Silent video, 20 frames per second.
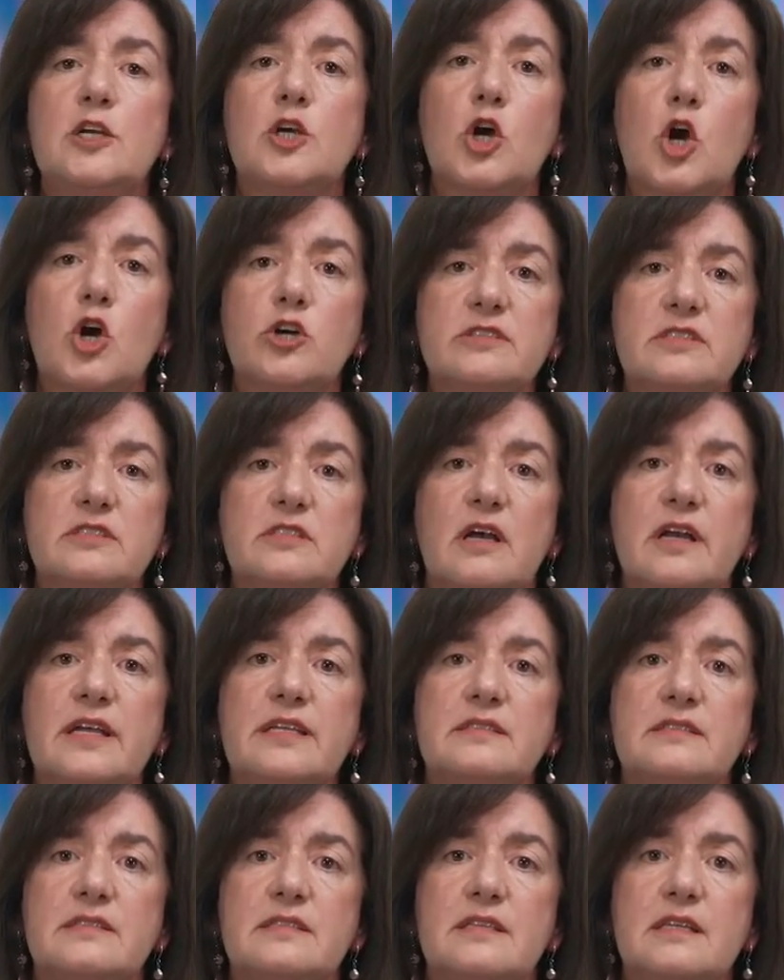
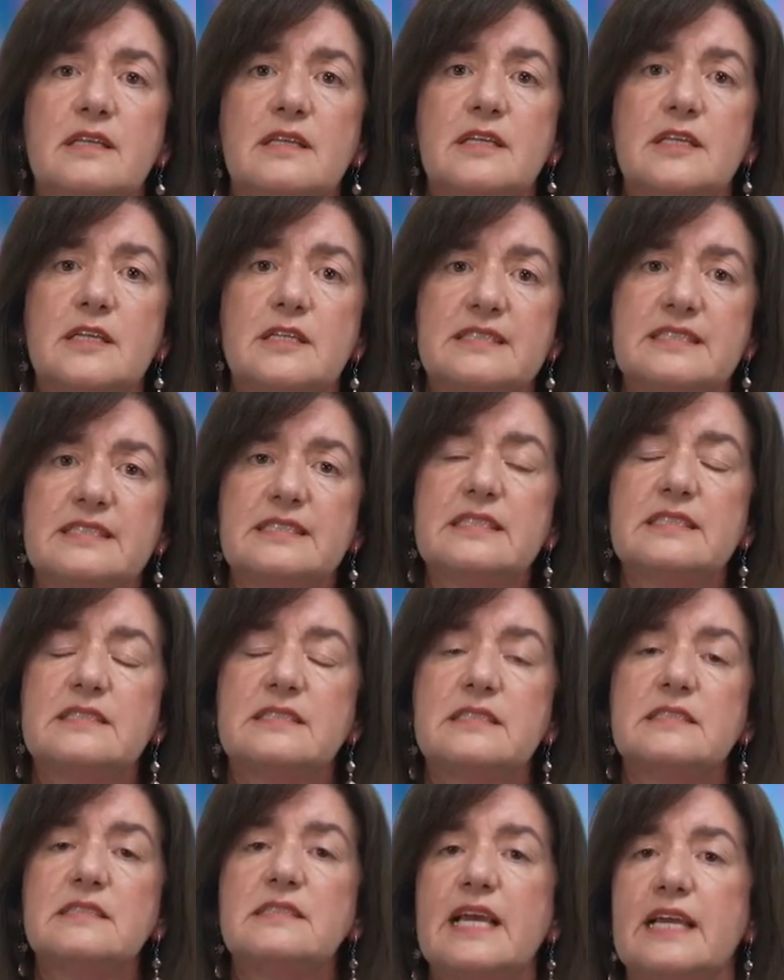concise,
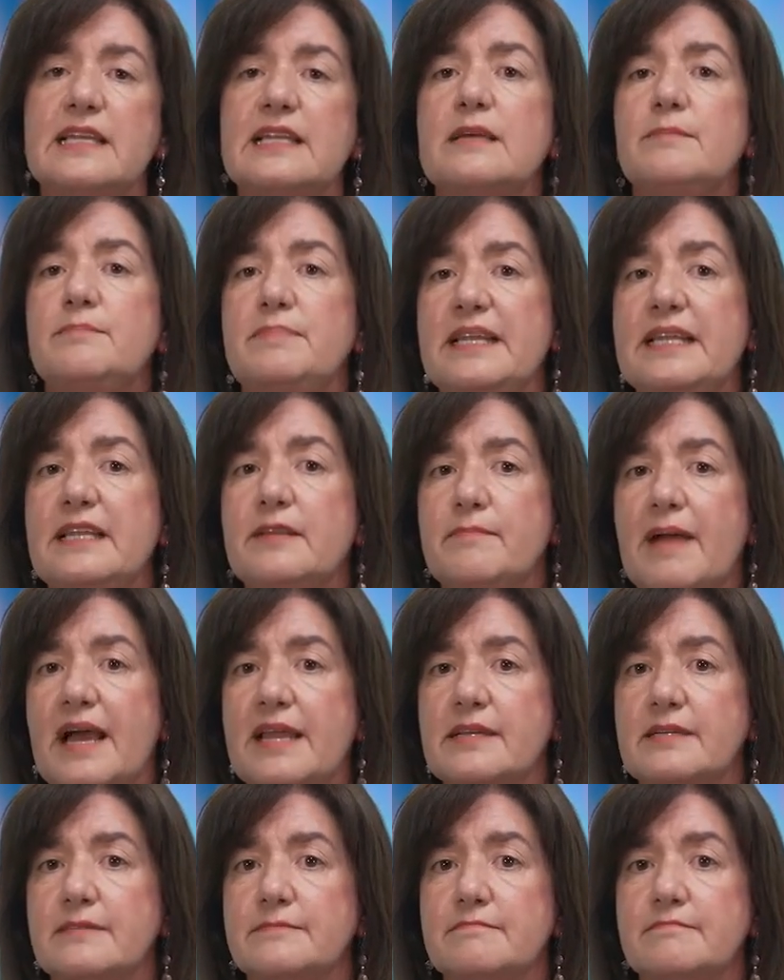consistent, and complete
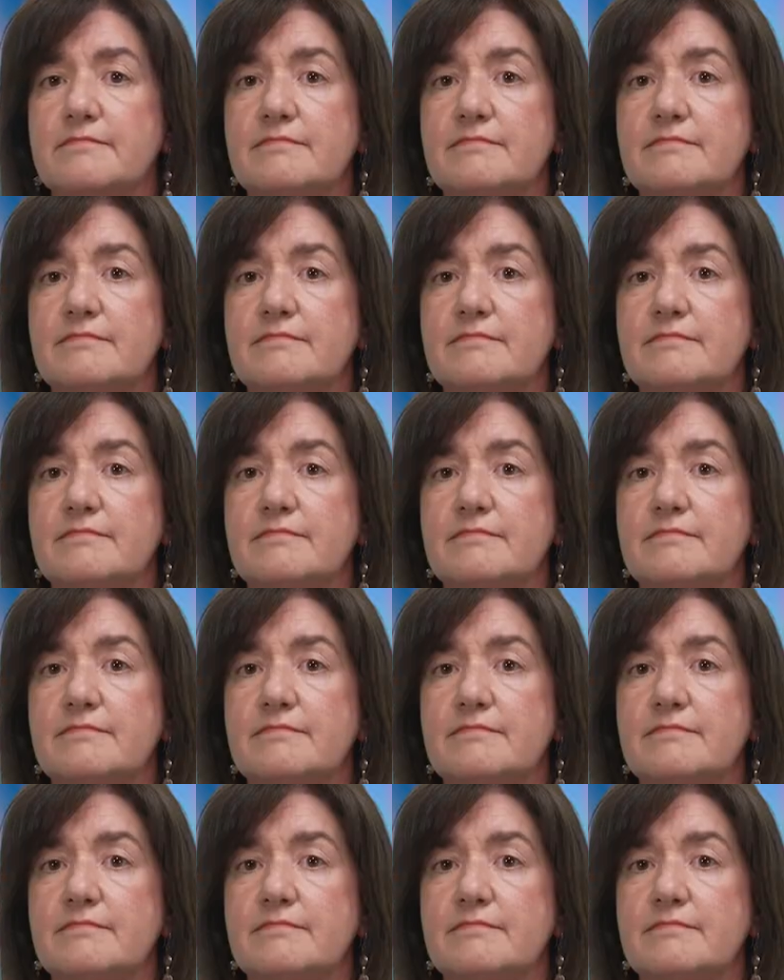manner.